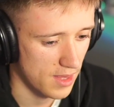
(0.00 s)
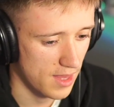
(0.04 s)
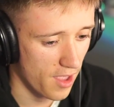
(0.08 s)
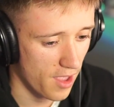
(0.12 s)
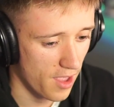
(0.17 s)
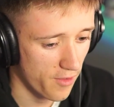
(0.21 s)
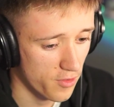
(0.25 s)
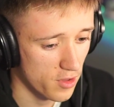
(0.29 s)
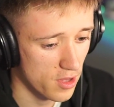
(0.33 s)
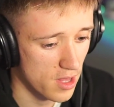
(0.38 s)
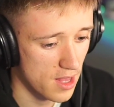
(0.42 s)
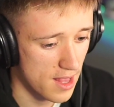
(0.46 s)

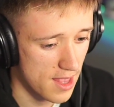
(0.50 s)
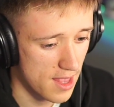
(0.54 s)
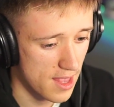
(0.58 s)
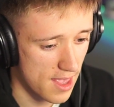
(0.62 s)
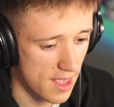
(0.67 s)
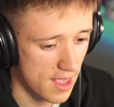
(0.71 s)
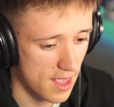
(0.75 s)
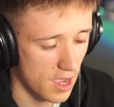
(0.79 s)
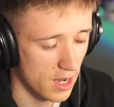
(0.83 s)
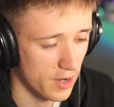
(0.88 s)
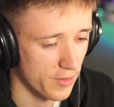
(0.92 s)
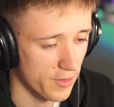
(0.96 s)

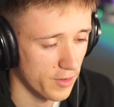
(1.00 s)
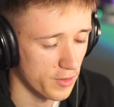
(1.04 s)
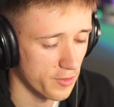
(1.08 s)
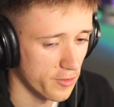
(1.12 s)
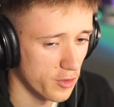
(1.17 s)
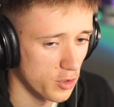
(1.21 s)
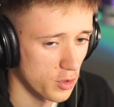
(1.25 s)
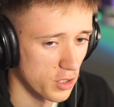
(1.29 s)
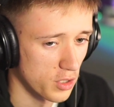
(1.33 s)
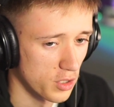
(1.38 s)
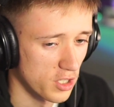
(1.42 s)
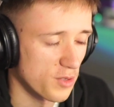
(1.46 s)
definitely. And I think
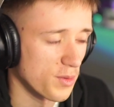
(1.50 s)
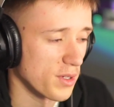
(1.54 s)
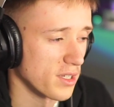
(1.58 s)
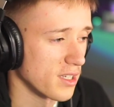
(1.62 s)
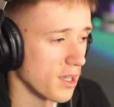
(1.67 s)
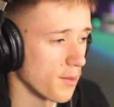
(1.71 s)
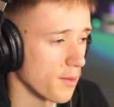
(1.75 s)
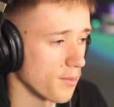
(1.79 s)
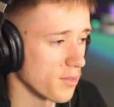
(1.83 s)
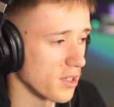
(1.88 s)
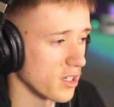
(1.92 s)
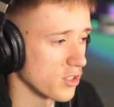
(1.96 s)
food is a big
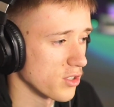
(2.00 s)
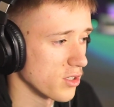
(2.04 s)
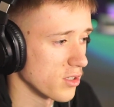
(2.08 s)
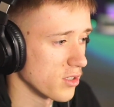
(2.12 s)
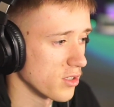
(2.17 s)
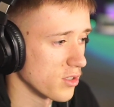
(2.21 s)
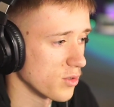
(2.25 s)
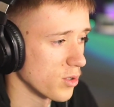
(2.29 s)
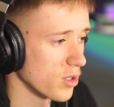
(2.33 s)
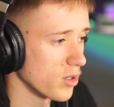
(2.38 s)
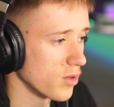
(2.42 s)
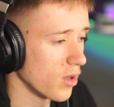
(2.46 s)
temptation
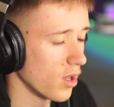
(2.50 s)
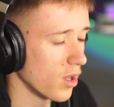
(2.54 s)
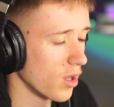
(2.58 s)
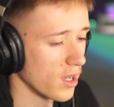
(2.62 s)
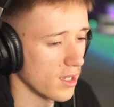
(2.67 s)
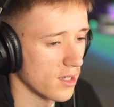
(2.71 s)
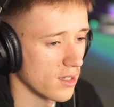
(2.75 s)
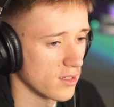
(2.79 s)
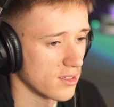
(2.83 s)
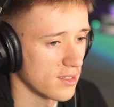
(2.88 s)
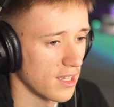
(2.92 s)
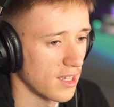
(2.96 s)
as well.
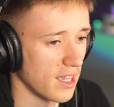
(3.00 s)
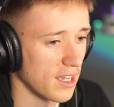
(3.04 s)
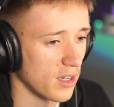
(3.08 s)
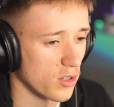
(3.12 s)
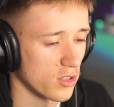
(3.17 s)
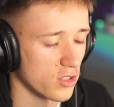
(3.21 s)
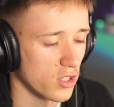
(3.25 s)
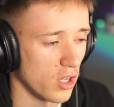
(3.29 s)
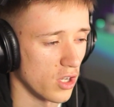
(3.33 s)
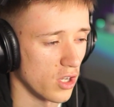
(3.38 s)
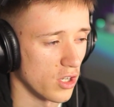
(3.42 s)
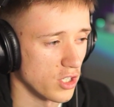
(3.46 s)
Like staying
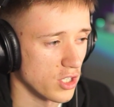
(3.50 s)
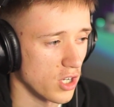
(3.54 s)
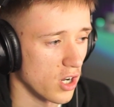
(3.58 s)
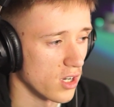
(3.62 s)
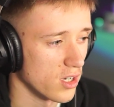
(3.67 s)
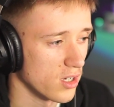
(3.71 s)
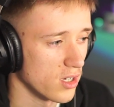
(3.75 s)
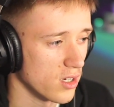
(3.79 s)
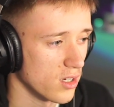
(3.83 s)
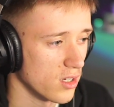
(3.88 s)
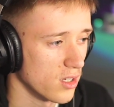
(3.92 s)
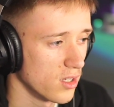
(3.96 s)
on a certain
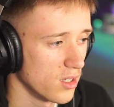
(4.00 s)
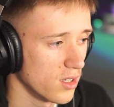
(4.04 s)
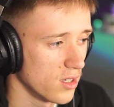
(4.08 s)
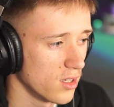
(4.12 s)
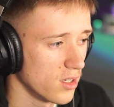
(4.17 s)
diet.